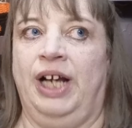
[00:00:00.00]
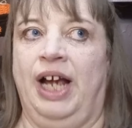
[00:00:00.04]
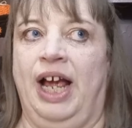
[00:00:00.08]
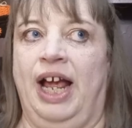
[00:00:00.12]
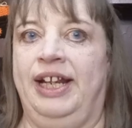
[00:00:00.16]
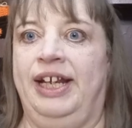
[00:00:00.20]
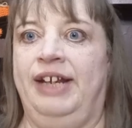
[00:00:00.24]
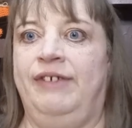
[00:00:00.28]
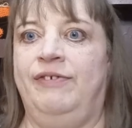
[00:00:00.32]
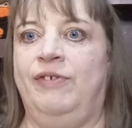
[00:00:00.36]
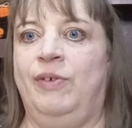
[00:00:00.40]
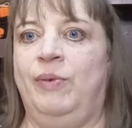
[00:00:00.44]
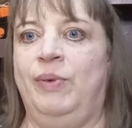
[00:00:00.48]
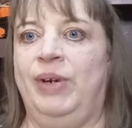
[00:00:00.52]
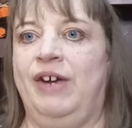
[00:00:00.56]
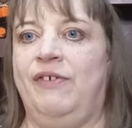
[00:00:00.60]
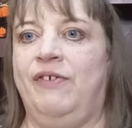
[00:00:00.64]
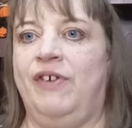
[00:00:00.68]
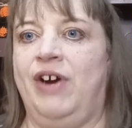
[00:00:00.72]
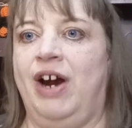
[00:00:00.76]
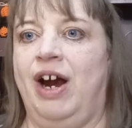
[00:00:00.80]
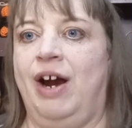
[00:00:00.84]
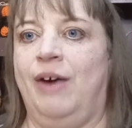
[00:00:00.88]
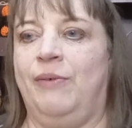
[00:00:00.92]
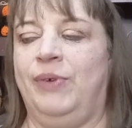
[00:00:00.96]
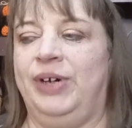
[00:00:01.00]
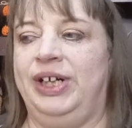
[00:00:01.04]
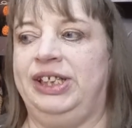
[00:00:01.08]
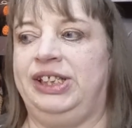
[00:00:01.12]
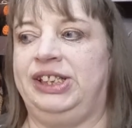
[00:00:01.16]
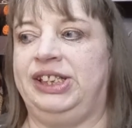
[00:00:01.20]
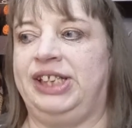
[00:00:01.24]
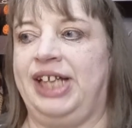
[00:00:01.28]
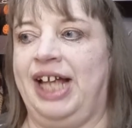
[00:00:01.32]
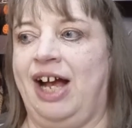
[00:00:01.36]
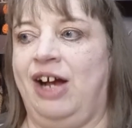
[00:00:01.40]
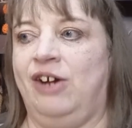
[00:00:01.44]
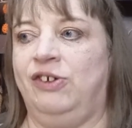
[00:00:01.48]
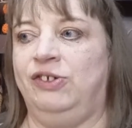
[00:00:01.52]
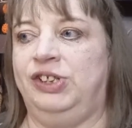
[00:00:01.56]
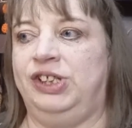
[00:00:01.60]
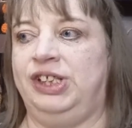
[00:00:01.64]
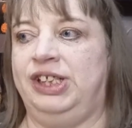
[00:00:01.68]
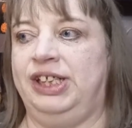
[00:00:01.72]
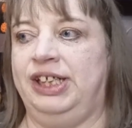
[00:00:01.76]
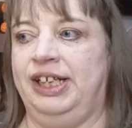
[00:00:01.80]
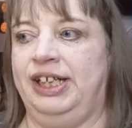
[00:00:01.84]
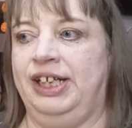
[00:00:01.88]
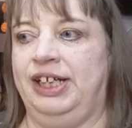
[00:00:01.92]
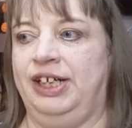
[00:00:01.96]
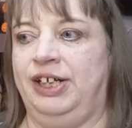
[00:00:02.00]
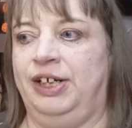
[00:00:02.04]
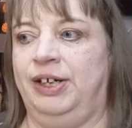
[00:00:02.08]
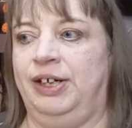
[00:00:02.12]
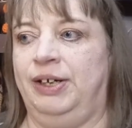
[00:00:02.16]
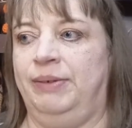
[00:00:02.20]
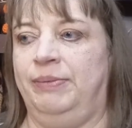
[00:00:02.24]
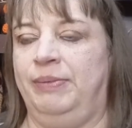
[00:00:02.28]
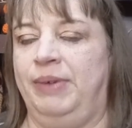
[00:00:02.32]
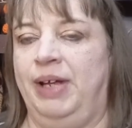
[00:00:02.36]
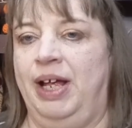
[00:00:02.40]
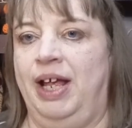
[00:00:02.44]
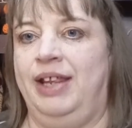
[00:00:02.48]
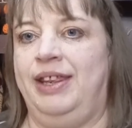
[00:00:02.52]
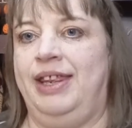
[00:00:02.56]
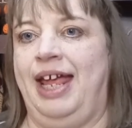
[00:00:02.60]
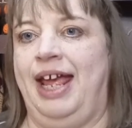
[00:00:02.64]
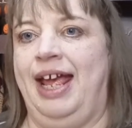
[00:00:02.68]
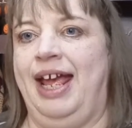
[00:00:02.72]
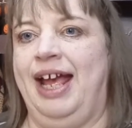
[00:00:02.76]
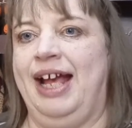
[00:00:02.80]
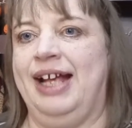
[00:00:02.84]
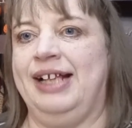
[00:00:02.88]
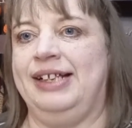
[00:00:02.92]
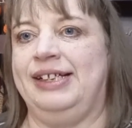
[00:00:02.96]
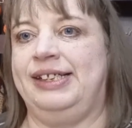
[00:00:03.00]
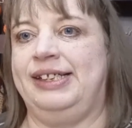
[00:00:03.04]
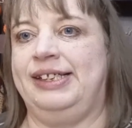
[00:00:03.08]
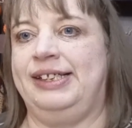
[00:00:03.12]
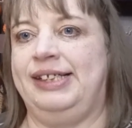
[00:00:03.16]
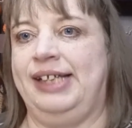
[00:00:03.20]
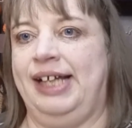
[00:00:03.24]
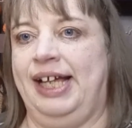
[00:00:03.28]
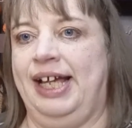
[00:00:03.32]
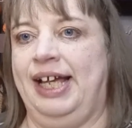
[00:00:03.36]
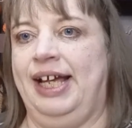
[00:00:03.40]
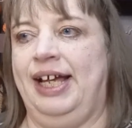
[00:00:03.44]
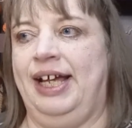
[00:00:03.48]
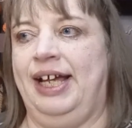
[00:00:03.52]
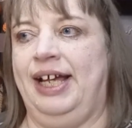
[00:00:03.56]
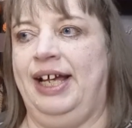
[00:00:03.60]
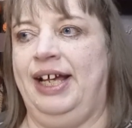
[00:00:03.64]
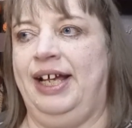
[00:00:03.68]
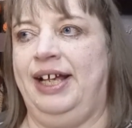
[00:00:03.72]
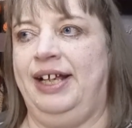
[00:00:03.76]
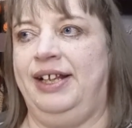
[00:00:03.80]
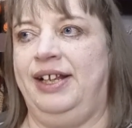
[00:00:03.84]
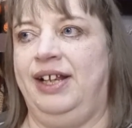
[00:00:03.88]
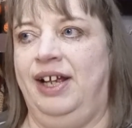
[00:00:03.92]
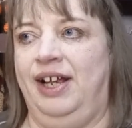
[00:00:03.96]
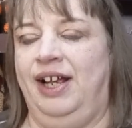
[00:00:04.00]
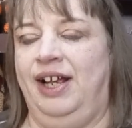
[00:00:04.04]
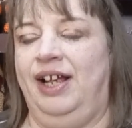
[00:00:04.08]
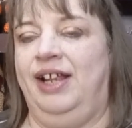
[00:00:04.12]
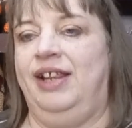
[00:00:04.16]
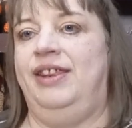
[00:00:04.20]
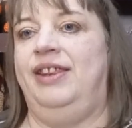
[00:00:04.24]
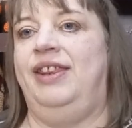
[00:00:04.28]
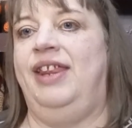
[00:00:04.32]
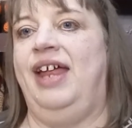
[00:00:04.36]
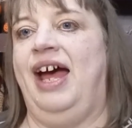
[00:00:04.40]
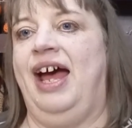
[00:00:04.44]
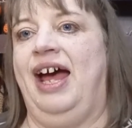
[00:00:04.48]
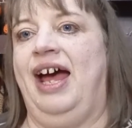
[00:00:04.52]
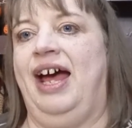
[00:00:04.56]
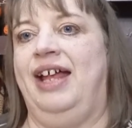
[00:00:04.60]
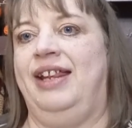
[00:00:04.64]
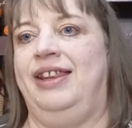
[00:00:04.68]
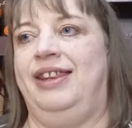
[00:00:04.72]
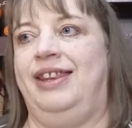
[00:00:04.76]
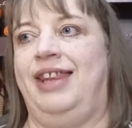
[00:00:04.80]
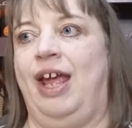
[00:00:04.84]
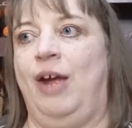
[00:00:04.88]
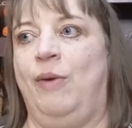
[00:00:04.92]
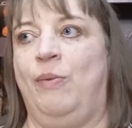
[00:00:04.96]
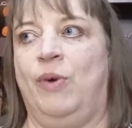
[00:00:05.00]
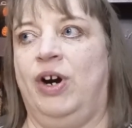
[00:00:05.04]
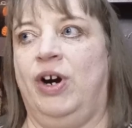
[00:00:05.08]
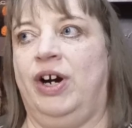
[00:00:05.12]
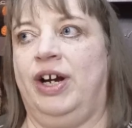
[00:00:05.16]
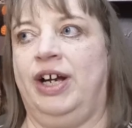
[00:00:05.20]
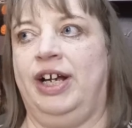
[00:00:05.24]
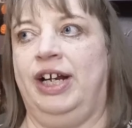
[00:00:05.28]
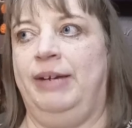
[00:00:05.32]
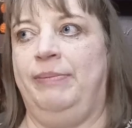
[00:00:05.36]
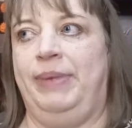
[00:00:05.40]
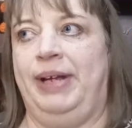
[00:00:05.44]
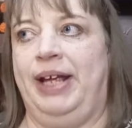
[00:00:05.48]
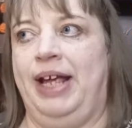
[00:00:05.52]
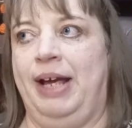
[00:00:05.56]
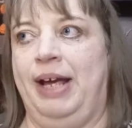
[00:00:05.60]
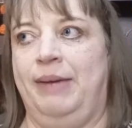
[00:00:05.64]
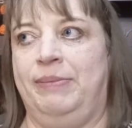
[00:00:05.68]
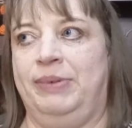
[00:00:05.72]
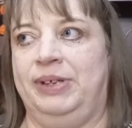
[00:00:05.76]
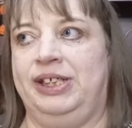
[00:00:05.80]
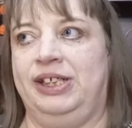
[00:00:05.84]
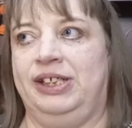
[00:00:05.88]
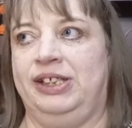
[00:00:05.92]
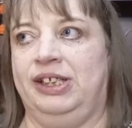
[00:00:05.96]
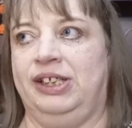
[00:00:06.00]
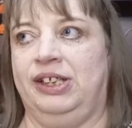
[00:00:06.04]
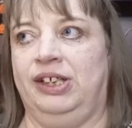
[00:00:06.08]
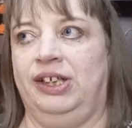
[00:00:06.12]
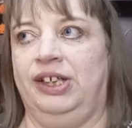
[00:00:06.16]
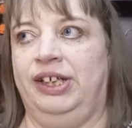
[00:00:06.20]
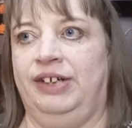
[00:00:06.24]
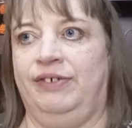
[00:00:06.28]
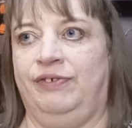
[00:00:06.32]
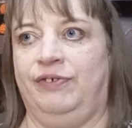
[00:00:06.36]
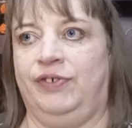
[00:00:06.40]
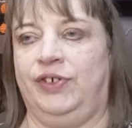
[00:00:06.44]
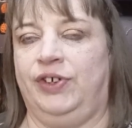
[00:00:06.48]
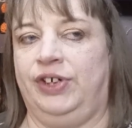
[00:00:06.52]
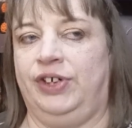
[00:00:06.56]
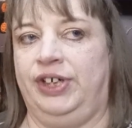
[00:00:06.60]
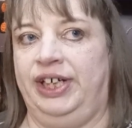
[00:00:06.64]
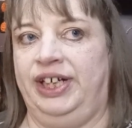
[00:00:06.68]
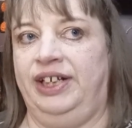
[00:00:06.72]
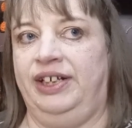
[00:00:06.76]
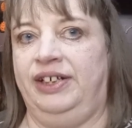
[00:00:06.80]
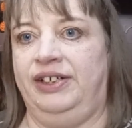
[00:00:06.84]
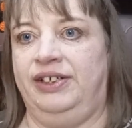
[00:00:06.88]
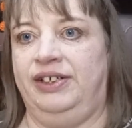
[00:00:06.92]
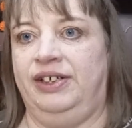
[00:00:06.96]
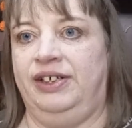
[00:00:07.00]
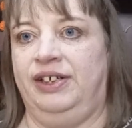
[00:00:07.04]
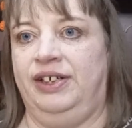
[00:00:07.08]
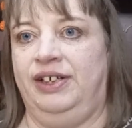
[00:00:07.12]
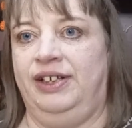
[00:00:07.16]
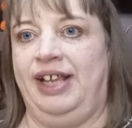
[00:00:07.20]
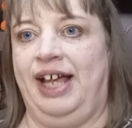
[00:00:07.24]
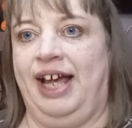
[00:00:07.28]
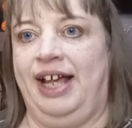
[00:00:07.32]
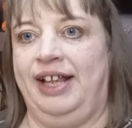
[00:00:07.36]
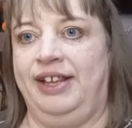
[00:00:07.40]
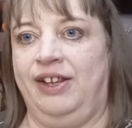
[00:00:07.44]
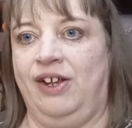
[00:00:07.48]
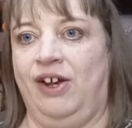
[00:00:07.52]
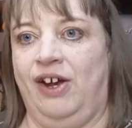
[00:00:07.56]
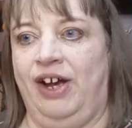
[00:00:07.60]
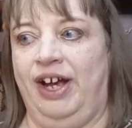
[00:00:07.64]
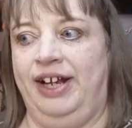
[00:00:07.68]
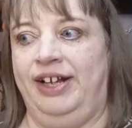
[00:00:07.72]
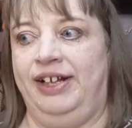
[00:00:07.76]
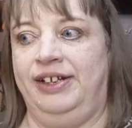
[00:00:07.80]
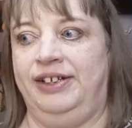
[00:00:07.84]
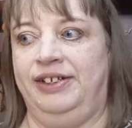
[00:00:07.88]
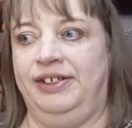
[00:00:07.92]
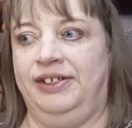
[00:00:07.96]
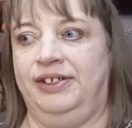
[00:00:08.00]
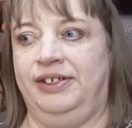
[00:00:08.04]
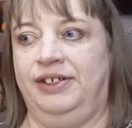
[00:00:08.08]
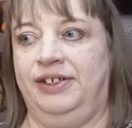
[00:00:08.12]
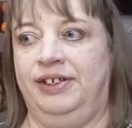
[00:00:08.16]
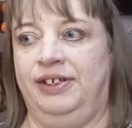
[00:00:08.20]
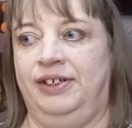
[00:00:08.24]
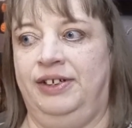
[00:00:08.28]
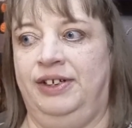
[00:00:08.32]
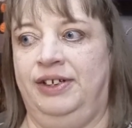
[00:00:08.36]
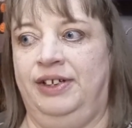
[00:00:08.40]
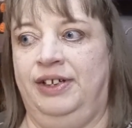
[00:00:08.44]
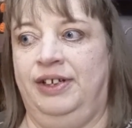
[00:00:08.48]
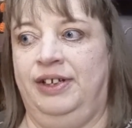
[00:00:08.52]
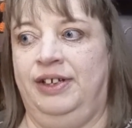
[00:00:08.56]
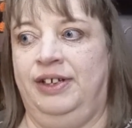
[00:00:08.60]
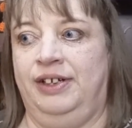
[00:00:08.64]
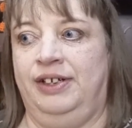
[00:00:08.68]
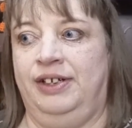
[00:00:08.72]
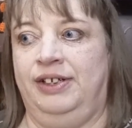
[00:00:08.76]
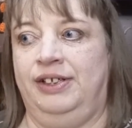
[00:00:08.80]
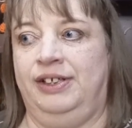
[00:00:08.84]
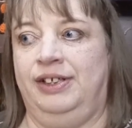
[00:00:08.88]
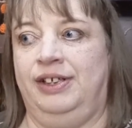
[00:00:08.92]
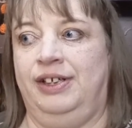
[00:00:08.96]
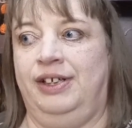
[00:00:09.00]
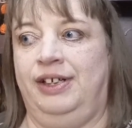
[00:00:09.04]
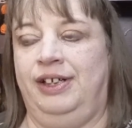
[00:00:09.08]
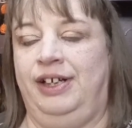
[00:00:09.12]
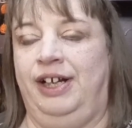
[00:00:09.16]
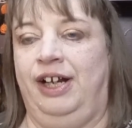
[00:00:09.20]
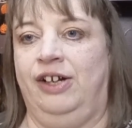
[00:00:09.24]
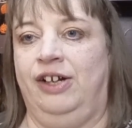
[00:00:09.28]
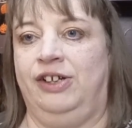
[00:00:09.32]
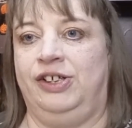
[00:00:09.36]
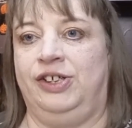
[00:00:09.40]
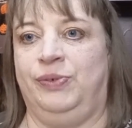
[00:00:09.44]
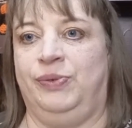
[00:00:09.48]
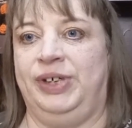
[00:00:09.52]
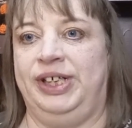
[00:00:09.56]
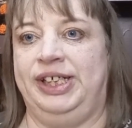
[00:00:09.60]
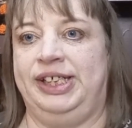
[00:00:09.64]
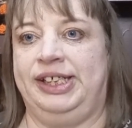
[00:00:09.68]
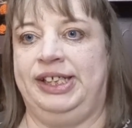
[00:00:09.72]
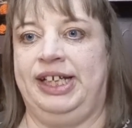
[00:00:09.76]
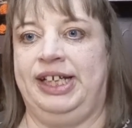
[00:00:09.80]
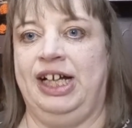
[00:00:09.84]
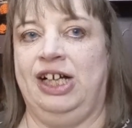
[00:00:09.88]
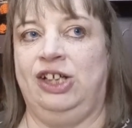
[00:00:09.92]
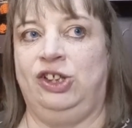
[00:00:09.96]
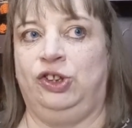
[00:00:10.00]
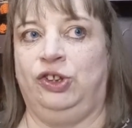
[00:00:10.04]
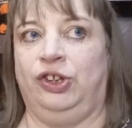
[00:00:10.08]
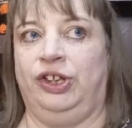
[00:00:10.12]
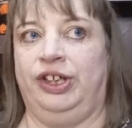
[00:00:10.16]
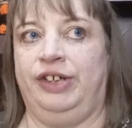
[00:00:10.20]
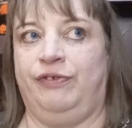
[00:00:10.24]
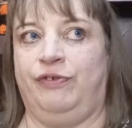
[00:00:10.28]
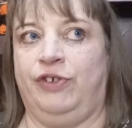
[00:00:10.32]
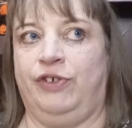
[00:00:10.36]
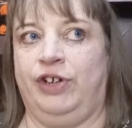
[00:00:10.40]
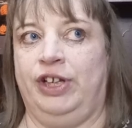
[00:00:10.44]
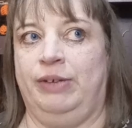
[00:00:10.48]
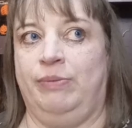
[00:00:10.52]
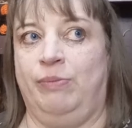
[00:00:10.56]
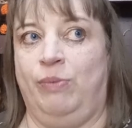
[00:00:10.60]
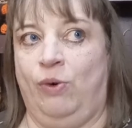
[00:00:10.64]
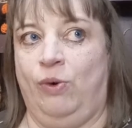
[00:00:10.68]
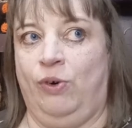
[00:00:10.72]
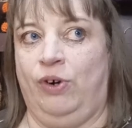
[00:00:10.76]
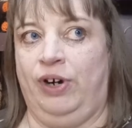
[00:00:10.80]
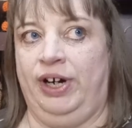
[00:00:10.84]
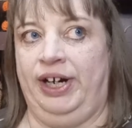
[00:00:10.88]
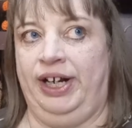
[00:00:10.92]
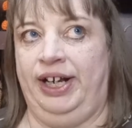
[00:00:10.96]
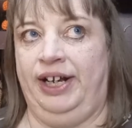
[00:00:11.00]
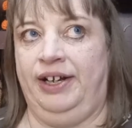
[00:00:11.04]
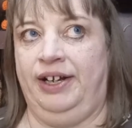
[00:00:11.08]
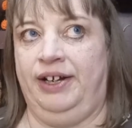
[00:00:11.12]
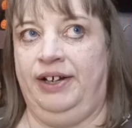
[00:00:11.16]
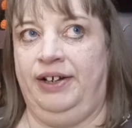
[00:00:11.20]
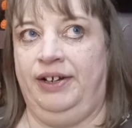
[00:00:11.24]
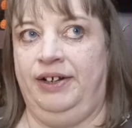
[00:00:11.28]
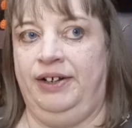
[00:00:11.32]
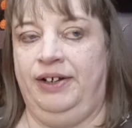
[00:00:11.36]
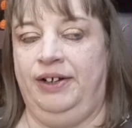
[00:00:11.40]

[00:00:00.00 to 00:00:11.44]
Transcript: And even whenever I reached out to them, they had said that they weren't going to be able to deliver it that night, you know, to reschedule it for the morning.